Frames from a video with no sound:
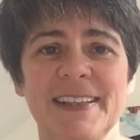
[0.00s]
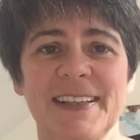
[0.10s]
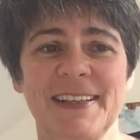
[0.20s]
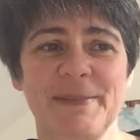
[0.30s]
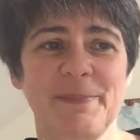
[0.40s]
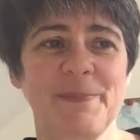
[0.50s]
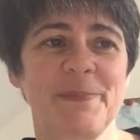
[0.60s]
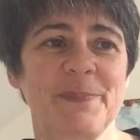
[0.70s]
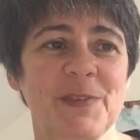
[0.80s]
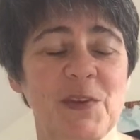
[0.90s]
Um,
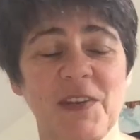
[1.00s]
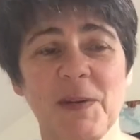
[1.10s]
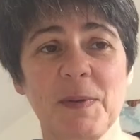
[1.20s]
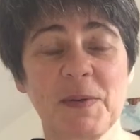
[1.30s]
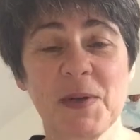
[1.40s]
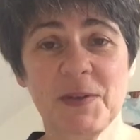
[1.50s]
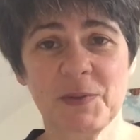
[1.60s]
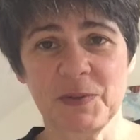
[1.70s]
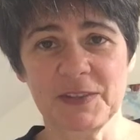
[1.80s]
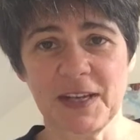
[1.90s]
so if anybody
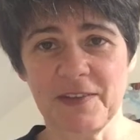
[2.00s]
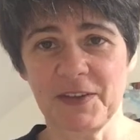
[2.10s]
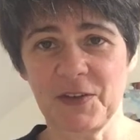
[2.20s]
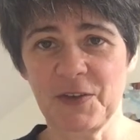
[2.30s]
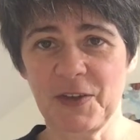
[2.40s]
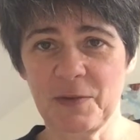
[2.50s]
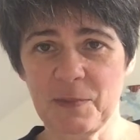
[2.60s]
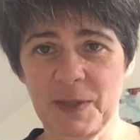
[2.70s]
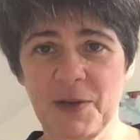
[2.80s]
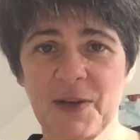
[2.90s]
else wants to have a go, that
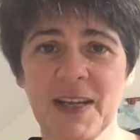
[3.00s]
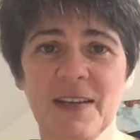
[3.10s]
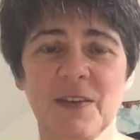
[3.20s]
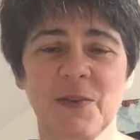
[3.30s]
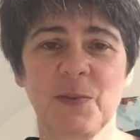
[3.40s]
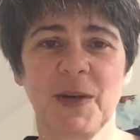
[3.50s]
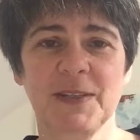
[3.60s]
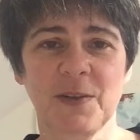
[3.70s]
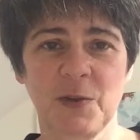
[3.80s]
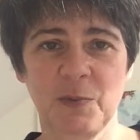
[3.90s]
would be great.
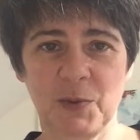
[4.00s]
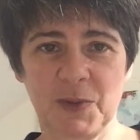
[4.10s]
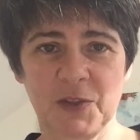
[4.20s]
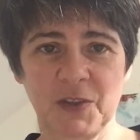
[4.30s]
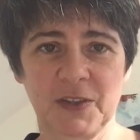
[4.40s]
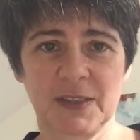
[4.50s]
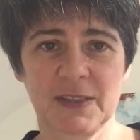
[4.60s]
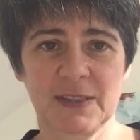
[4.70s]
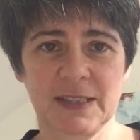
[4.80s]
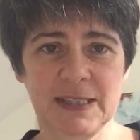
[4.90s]
Otherwise, I hope you enjoyed
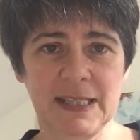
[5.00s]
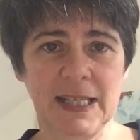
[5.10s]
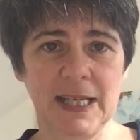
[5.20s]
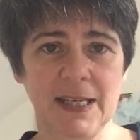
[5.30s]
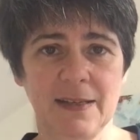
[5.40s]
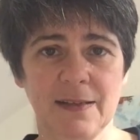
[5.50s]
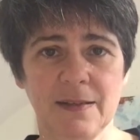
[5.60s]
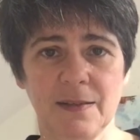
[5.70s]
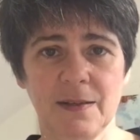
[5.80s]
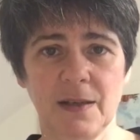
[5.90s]
seeing
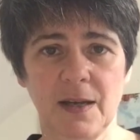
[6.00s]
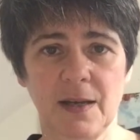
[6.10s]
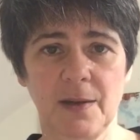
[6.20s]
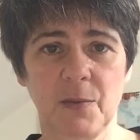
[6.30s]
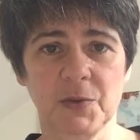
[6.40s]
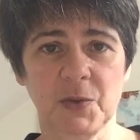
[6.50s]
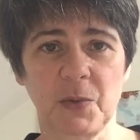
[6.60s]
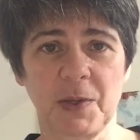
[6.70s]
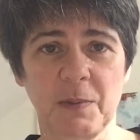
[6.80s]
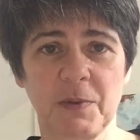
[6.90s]
uh, what's
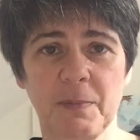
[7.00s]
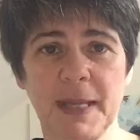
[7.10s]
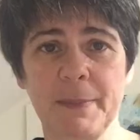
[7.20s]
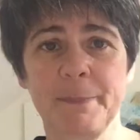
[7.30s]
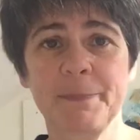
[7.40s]
going on with me.